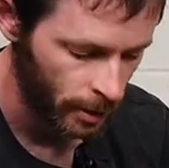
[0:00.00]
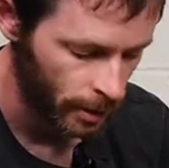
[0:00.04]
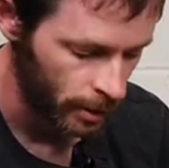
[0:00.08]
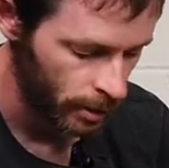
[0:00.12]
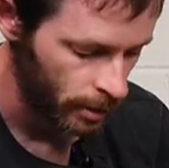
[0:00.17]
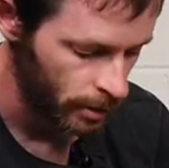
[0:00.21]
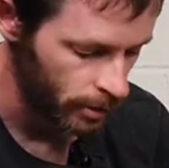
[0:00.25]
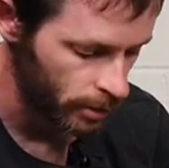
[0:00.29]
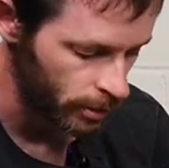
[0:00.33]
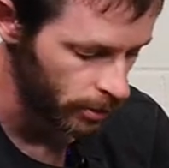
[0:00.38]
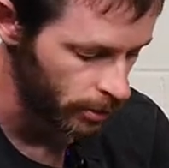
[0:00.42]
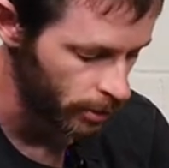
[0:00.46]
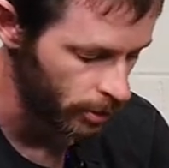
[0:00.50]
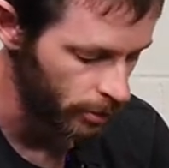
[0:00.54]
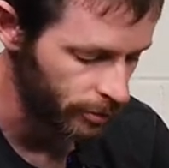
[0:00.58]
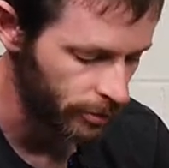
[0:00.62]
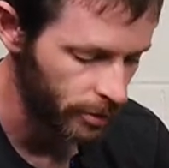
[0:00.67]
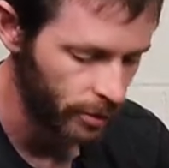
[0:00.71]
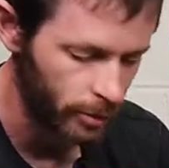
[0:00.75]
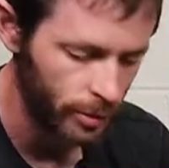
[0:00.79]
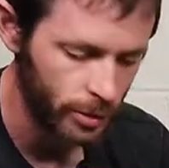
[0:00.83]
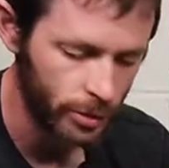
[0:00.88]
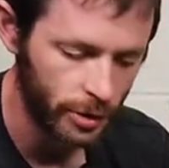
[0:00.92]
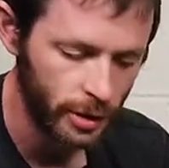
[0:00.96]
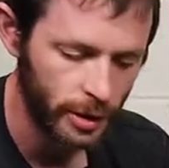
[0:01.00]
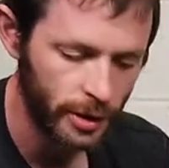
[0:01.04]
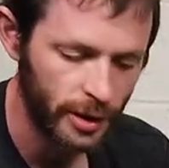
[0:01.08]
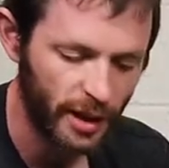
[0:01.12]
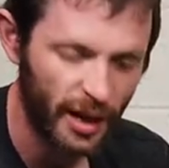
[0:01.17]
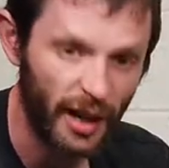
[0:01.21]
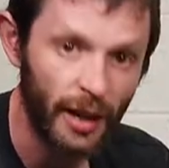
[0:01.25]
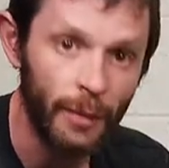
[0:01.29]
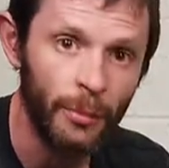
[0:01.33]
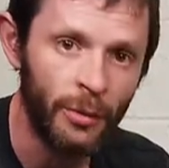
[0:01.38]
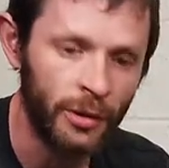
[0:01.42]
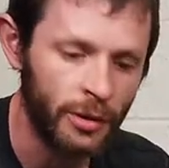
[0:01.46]
I don't know if they originally
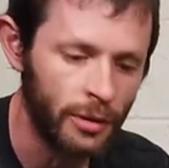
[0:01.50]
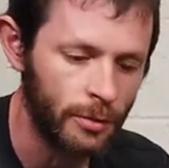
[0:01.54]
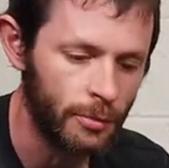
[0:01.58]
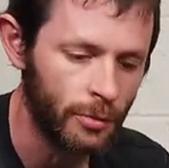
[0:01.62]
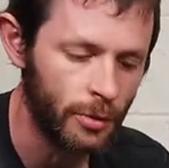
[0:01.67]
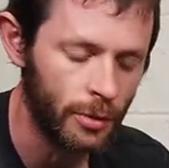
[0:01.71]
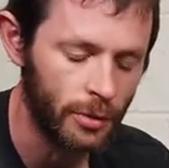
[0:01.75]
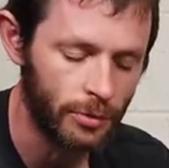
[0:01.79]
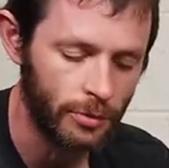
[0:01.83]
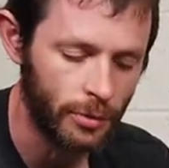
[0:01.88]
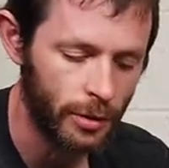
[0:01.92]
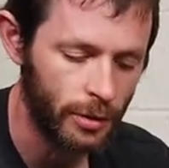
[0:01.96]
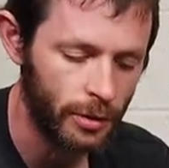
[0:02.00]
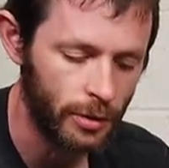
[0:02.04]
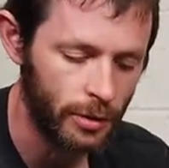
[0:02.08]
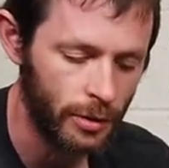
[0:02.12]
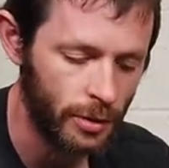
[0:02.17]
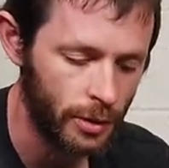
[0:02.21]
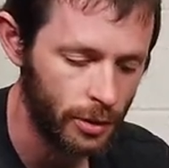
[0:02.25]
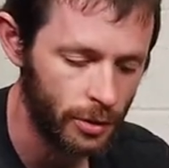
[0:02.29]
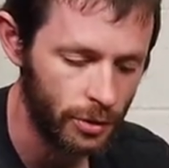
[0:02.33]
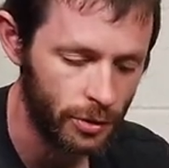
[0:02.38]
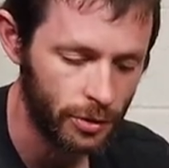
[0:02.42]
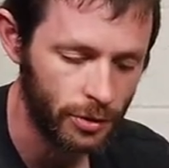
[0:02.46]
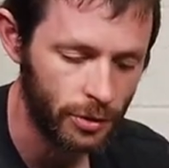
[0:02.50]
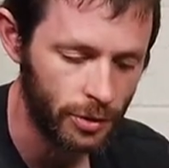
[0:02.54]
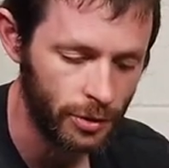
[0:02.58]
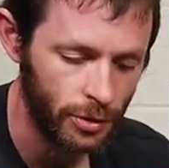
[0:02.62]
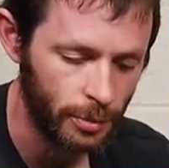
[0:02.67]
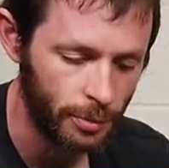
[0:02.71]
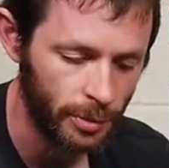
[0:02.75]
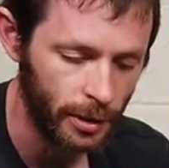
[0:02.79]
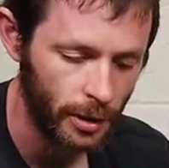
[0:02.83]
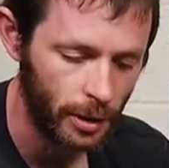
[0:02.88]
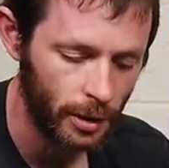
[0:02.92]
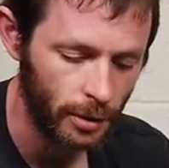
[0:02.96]
came with them or whether they just
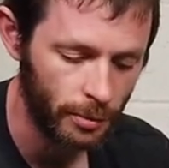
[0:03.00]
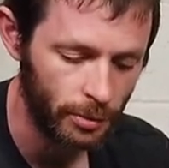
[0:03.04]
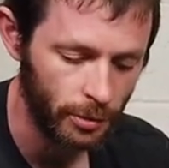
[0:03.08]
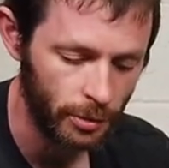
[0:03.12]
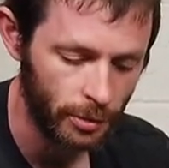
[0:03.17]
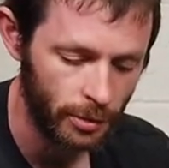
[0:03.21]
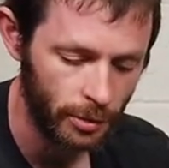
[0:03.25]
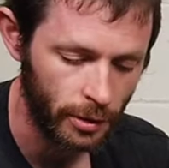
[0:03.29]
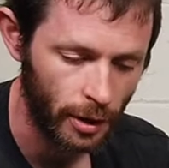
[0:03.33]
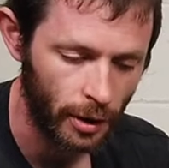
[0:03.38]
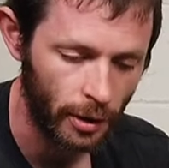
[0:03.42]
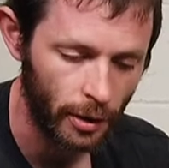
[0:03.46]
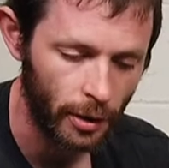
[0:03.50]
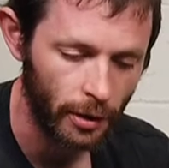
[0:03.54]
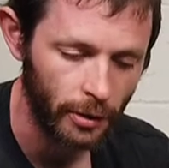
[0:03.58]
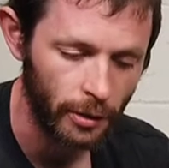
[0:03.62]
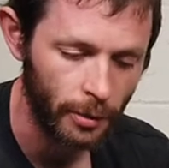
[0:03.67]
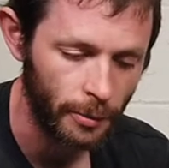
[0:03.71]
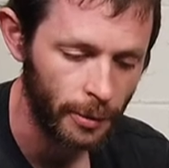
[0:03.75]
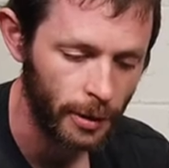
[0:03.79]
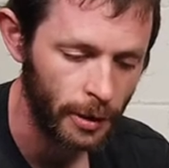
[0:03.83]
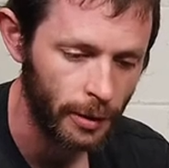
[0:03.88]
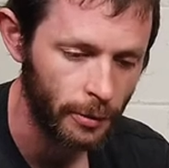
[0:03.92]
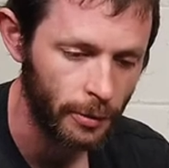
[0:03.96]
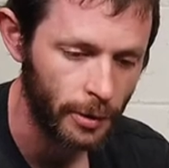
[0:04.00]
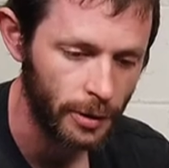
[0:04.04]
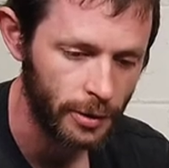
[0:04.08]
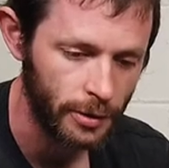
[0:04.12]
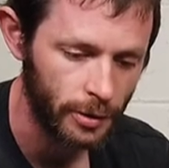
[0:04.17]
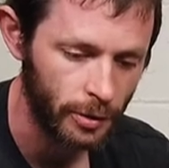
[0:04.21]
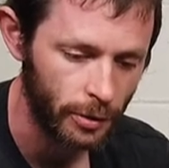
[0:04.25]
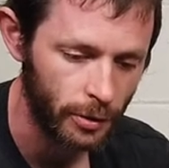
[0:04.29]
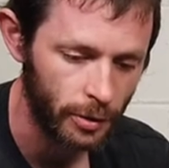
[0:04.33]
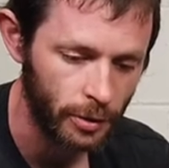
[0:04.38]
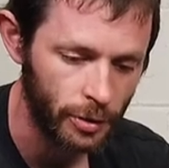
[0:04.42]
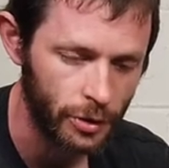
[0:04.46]
disappeared, but they're not on them anyway. So
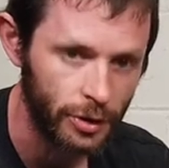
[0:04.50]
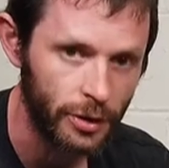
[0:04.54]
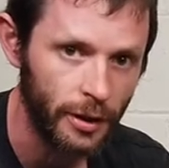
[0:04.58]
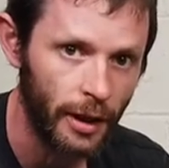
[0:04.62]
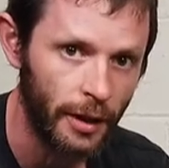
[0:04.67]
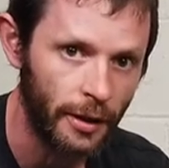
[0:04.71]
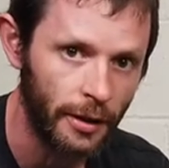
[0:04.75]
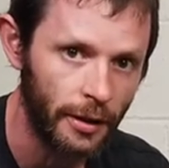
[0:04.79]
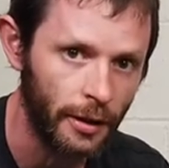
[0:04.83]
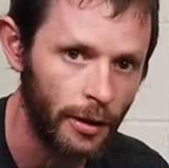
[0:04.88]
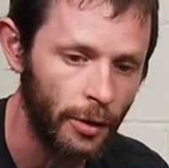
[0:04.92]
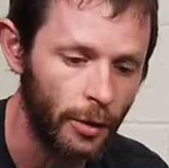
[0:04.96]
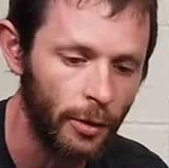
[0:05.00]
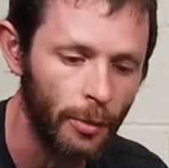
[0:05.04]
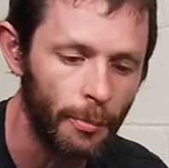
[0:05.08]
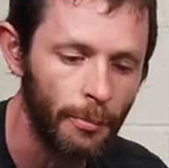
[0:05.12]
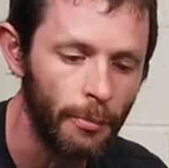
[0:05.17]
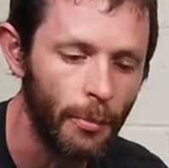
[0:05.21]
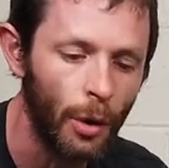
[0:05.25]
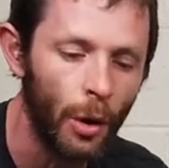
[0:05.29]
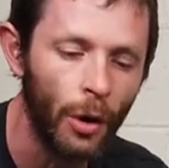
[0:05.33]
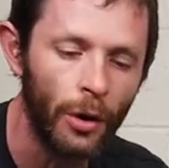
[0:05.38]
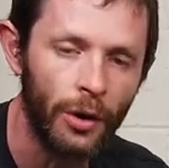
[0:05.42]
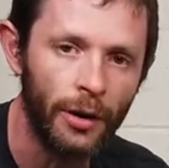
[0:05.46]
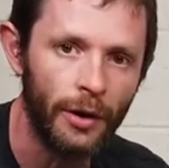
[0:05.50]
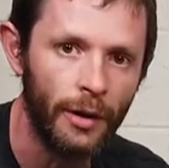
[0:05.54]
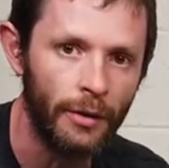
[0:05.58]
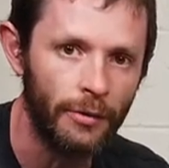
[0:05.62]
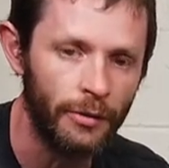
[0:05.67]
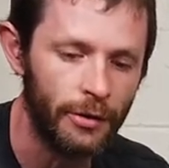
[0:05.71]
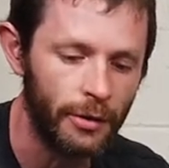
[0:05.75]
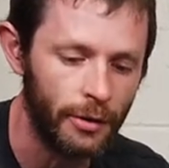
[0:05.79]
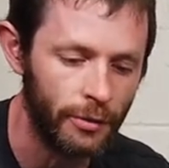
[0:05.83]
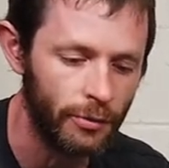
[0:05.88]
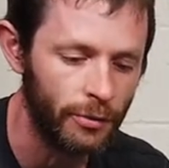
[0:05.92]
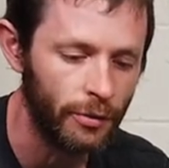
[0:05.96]
they're just letting a load of muck and
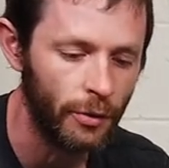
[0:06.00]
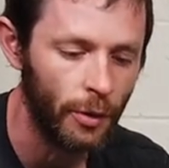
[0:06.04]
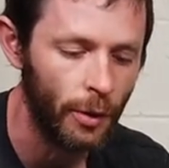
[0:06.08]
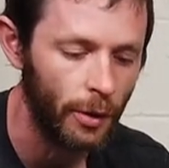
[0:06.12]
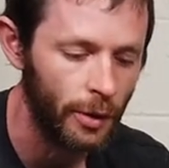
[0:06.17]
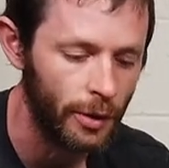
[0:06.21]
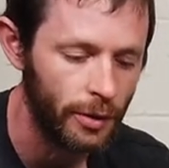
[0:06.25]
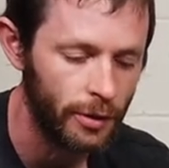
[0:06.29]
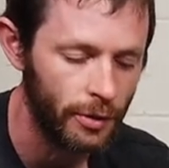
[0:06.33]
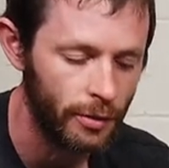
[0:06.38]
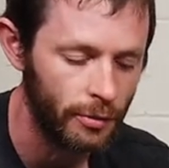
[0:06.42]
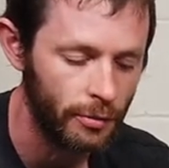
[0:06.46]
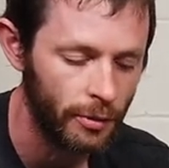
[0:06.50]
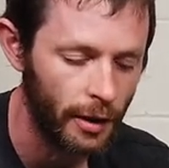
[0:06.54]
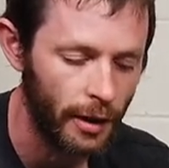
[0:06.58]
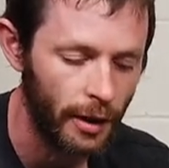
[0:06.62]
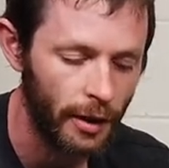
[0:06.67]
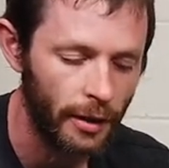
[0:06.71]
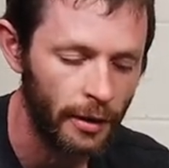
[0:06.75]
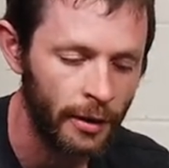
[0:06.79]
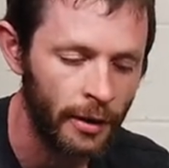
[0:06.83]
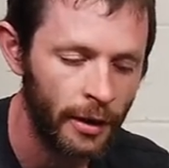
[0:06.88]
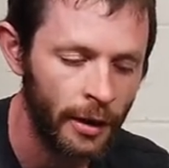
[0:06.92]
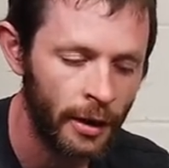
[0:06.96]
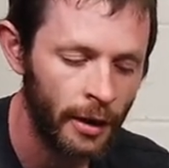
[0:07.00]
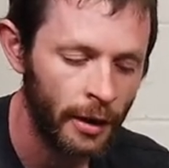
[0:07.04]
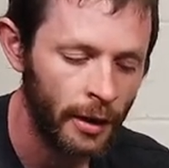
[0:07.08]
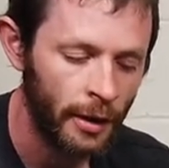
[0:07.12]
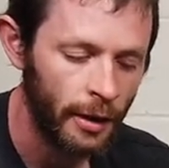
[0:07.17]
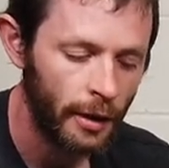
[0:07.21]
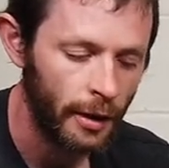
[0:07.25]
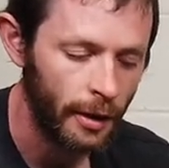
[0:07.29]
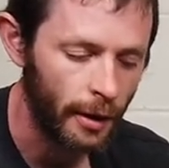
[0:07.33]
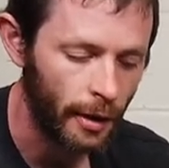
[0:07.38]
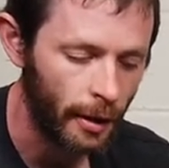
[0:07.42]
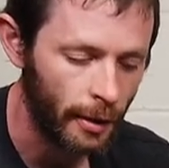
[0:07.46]
everything fall into the van.
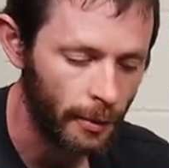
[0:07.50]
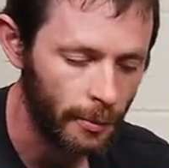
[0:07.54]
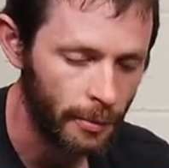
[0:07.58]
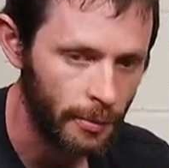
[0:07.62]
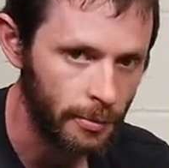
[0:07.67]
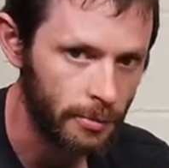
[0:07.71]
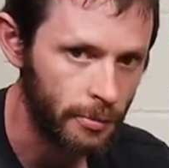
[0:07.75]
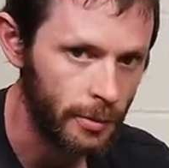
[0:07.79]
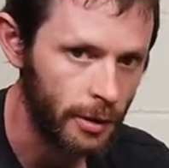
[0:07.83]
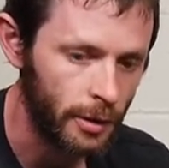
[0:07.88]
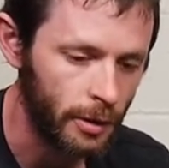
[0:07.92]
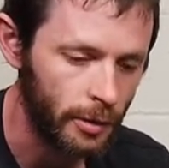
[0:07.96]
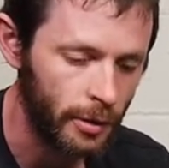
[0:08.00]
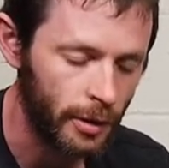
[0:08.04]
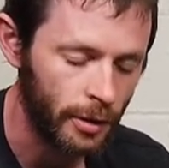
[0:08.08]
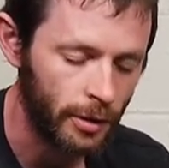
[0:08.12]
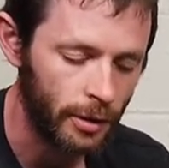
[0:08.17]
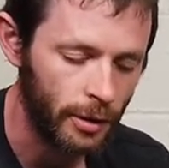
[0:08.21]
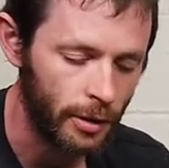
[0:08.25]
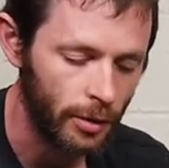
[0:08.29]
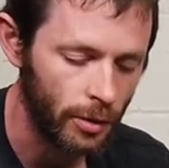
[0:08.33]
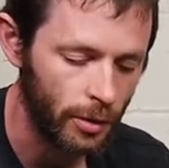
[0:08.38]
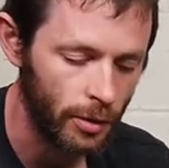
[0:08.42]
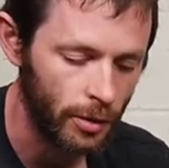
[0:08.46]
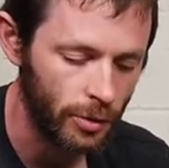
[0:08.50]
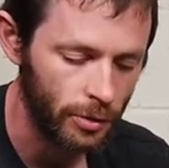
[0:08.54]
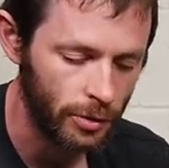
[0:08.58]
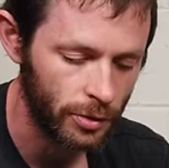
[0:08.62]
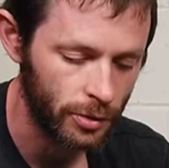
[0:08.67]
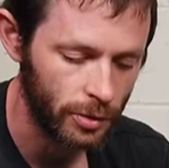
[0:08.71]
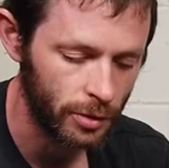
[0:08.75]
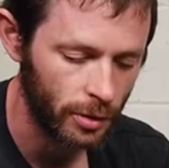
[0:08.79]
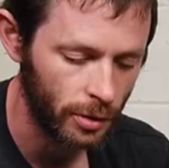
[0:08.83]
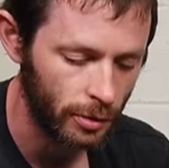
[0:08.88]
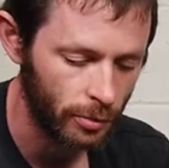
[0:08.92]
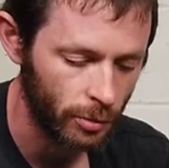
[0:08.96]
Um, you know, and that can
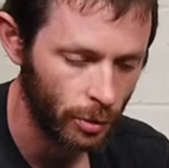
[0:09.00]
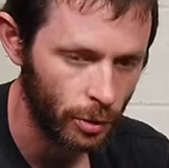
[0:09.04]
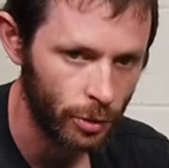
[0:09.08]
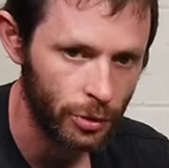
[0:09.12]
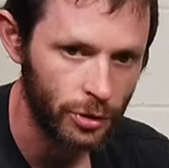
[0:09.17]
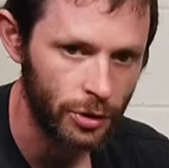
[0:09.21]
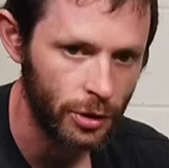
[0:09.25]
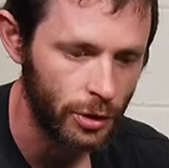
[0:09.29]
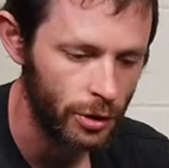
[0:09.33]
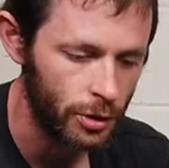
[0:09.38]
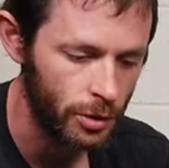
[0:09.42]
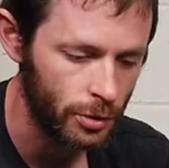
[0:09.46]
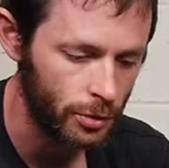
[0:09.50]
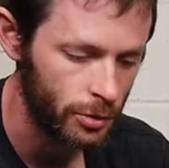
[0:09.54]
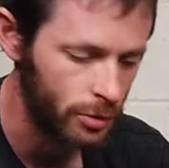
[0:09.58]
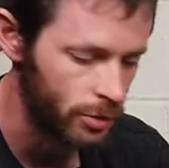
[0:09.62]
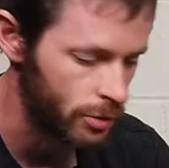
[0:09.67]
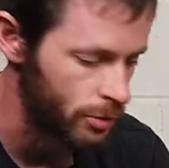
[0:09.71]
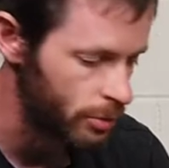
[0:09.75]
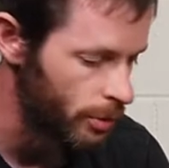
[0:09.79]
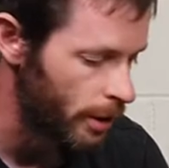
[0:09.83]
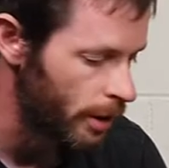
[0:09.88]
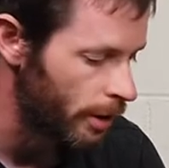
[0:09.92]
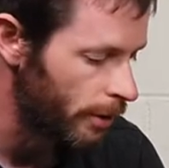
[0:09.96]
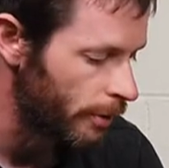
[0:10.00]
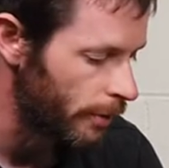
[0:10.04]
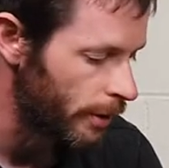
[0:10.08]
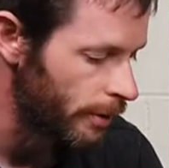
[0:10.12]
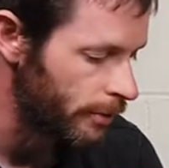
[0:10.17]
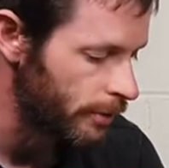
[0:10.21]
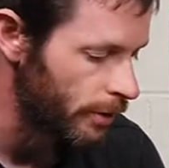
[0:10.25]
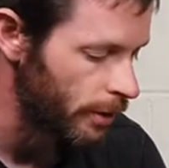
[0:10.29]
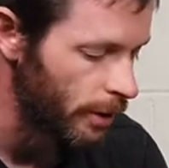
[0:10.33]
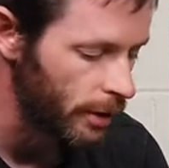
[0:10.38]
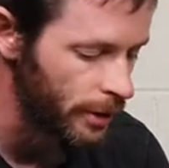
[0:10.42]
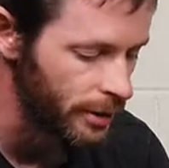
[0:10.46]
cause like rust issues as well around
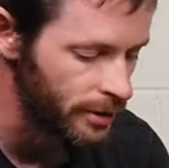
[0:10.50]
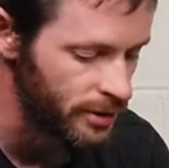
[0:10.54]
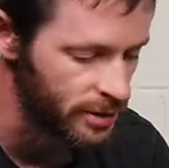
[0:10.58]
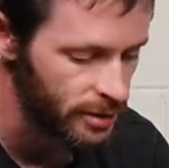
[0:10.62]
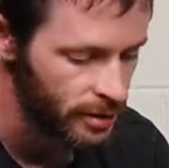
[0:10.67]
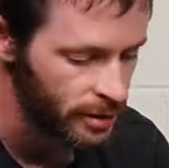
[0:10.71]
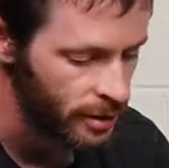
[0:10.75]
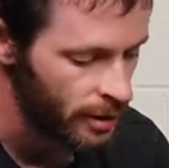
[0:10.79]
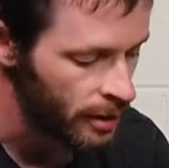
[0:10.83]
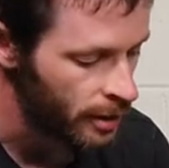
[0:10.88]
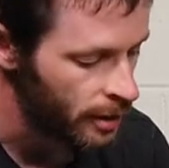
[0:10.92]
the lights.